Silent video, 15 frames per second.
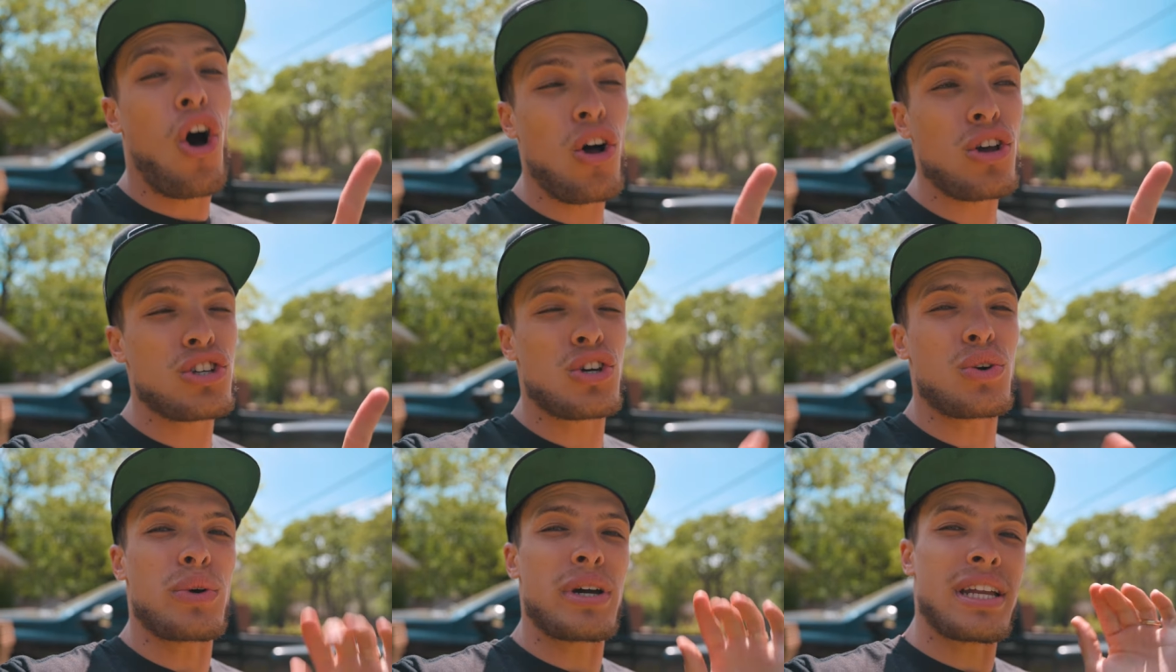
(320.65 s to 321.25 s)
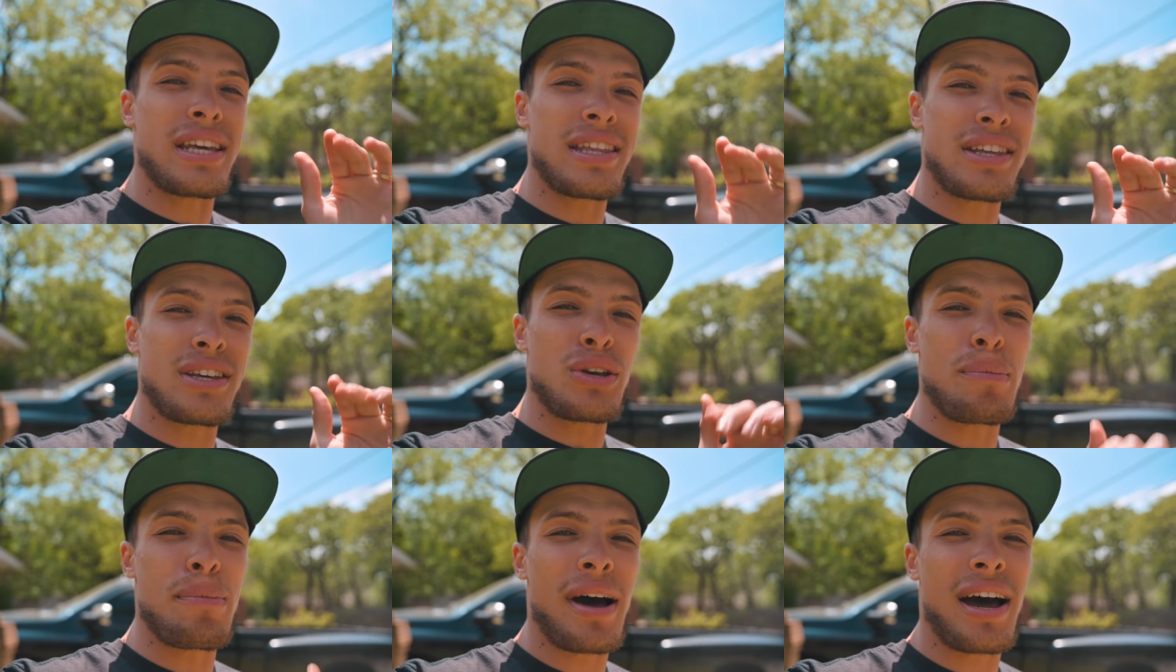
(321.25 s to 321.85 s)
Also, anything
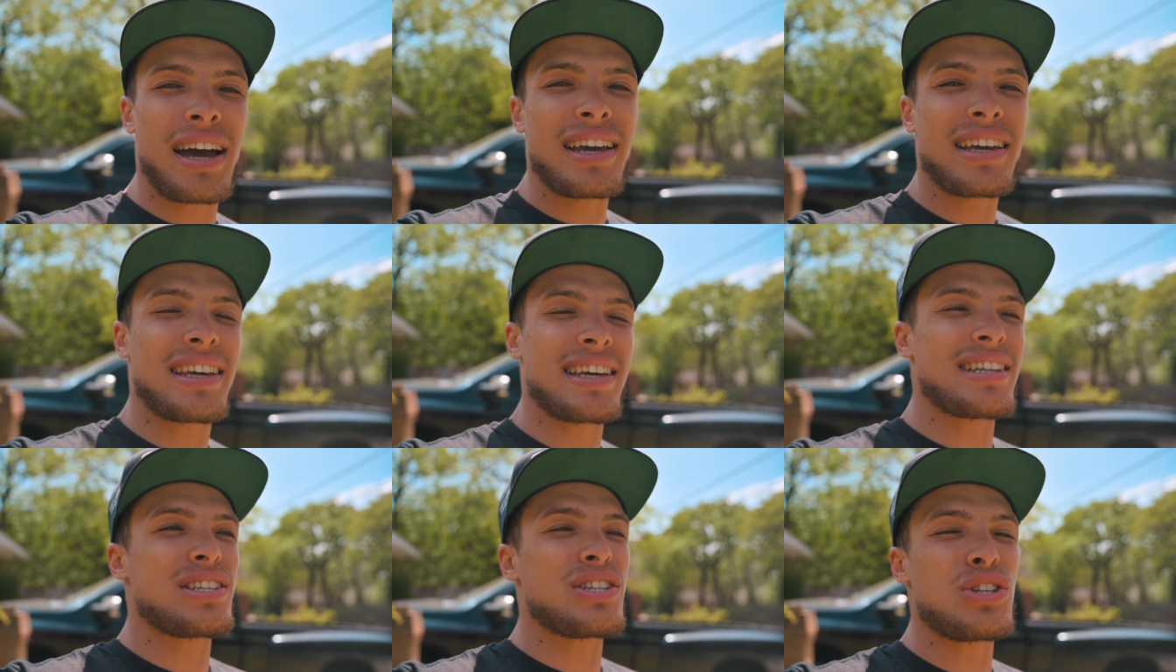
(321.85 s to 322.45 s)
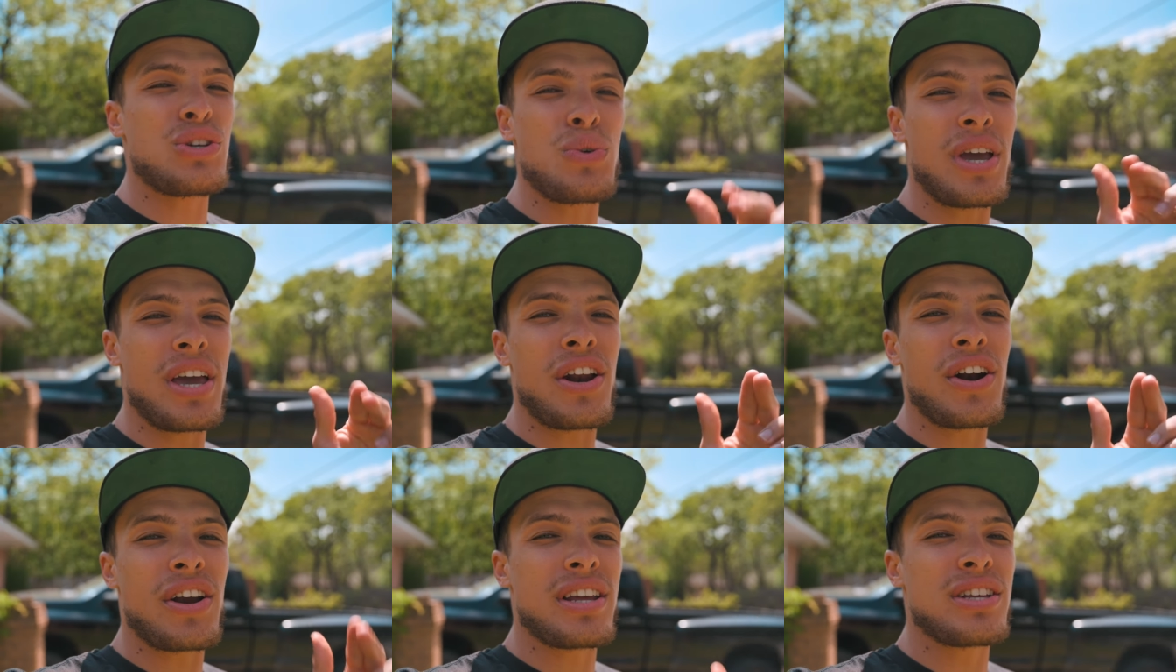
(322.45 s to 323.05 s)
you buy gets you
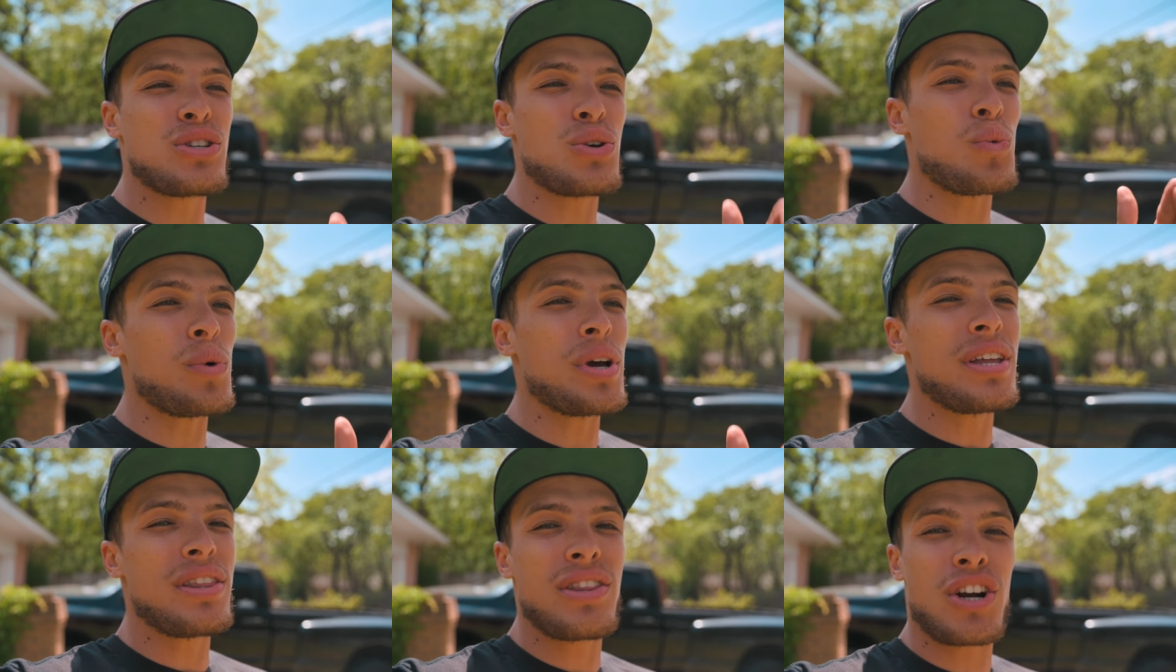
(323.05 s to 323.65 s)
entered in to win